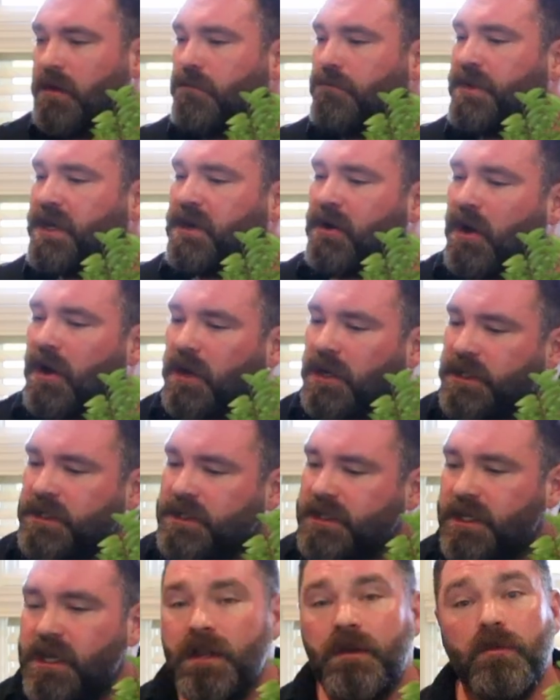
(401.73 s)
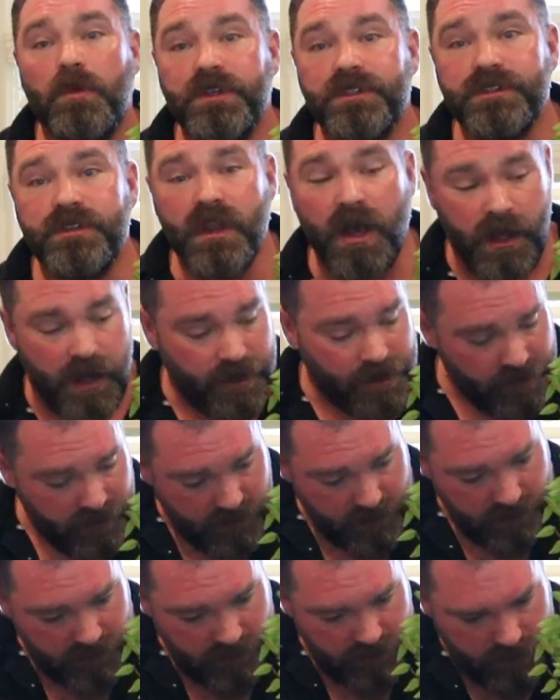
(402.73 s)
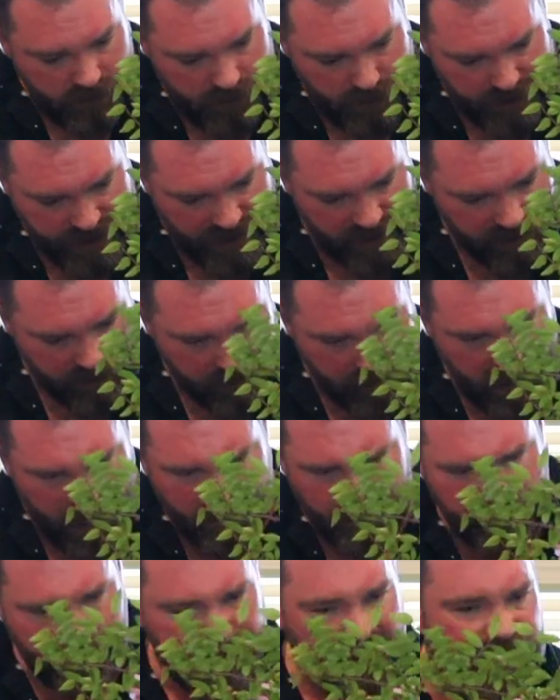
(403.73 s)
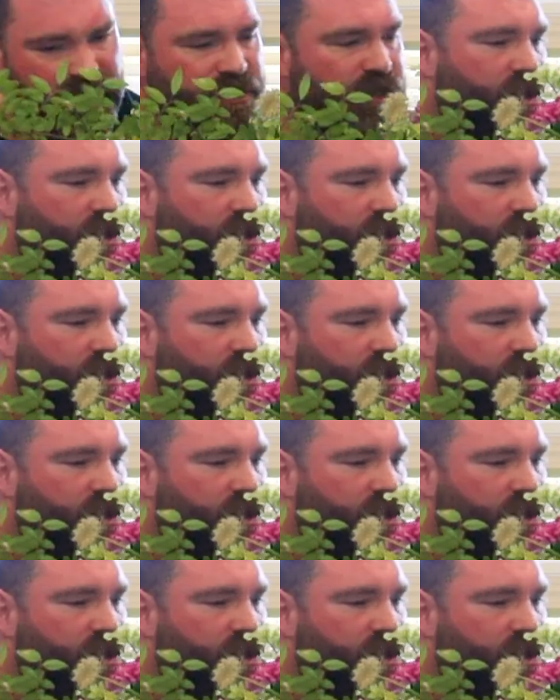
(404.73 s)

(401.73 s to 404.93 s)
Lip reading: because it was not without a big